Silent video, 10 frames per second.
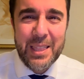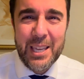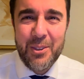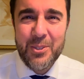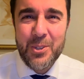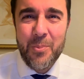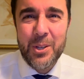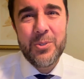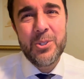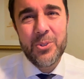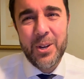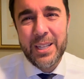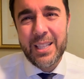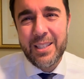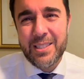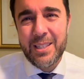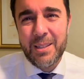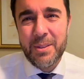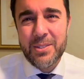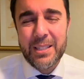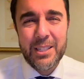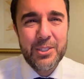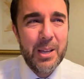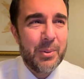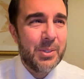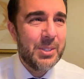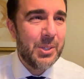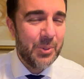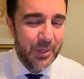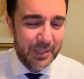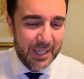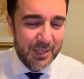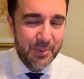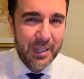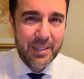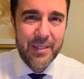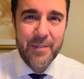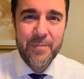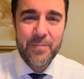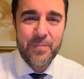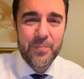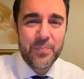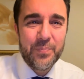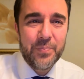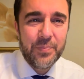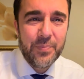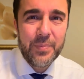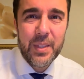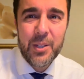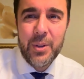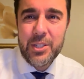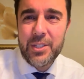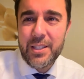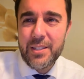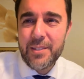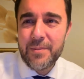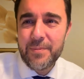Thank you so much for joining and listening. Bezrat Hashem, I'll see you all next week. Questions?